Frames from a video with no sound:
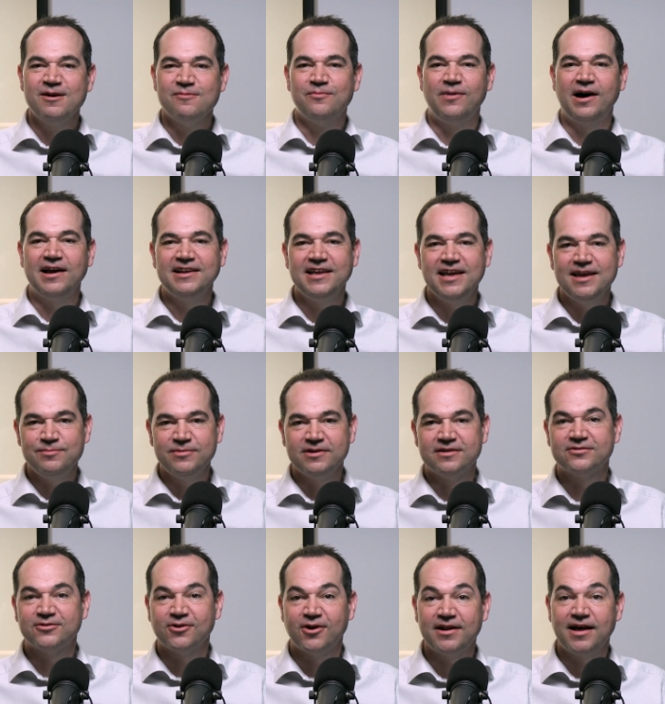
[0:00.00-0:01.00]
My name
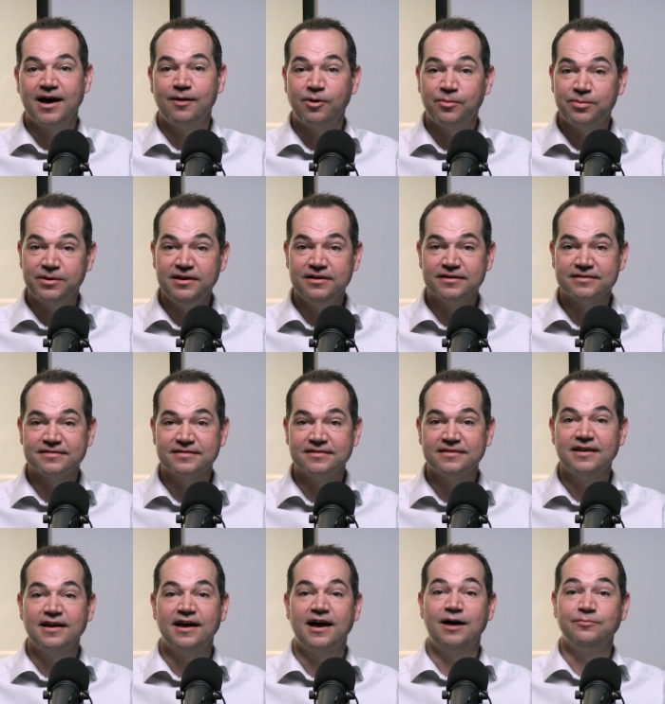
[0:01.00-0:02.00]
is Søren Hammer Pedersen,
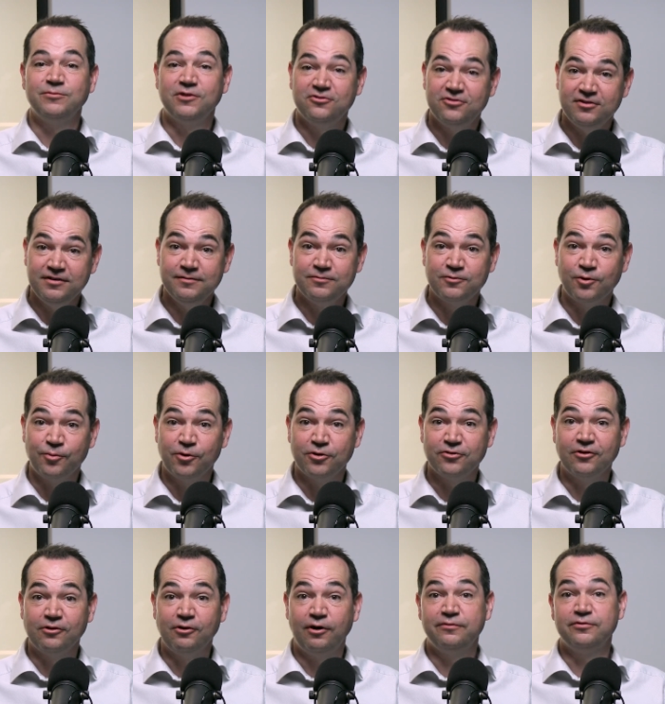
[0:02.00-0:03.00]
I'm the Chief
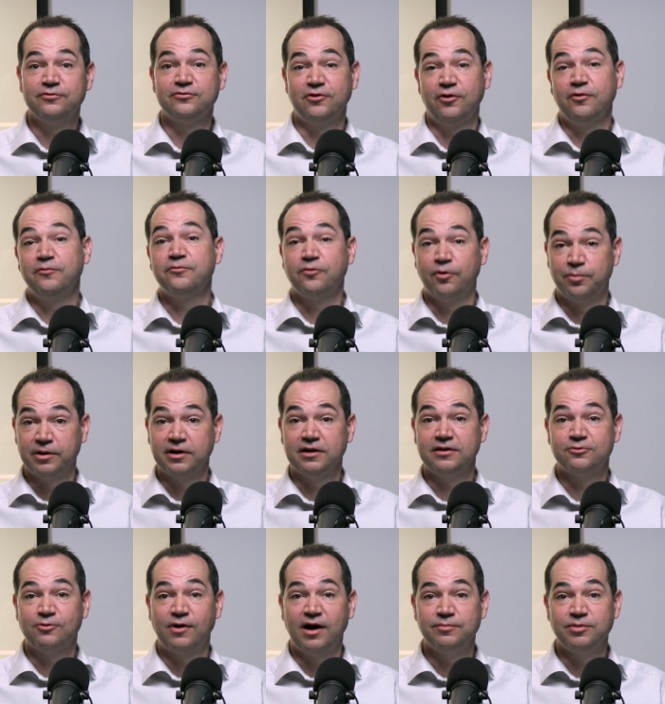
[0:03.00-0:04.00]
Commercial Officer for
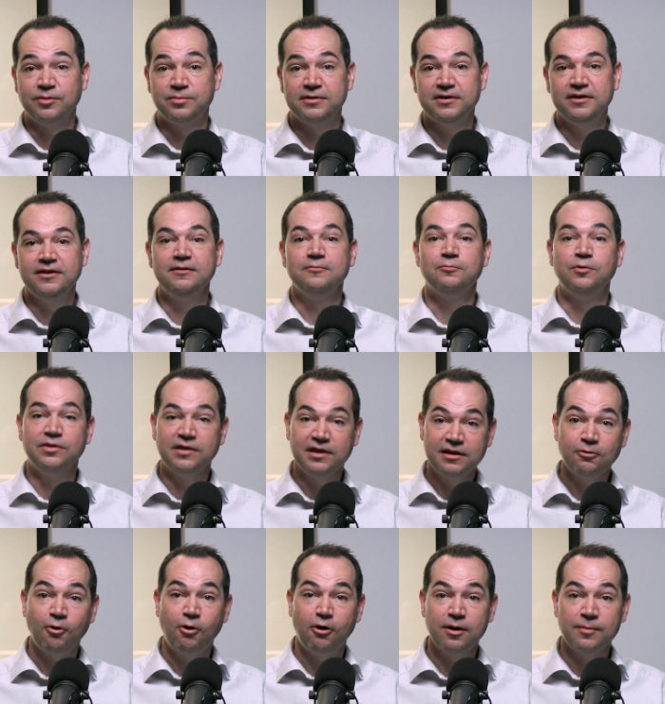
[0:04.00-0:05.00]
Pareto IBP
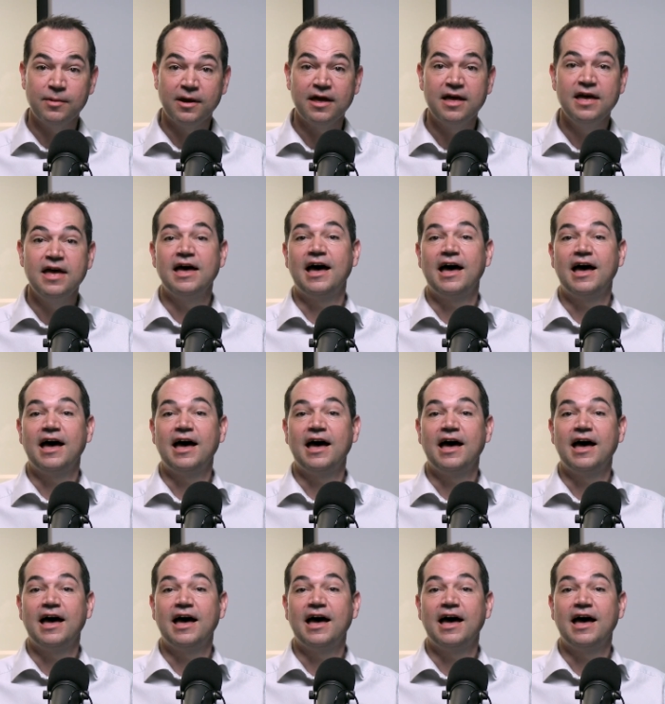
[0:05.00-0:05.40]
within Roima,